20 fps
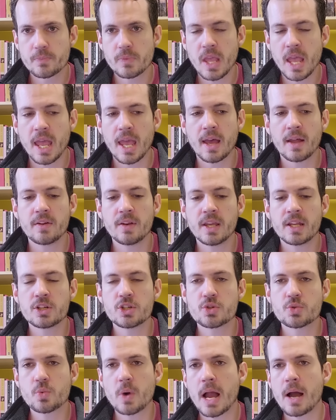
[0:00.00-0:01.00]
And it
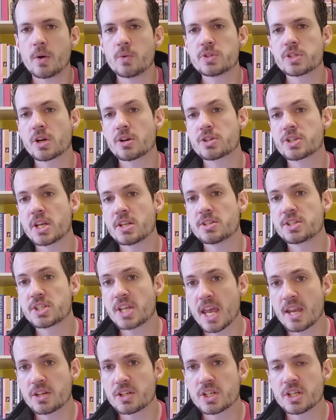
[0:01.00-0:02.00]
drowns our
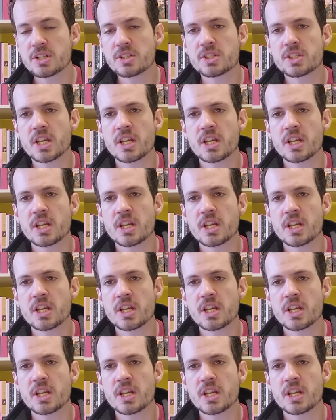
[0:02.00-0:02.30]
sensations.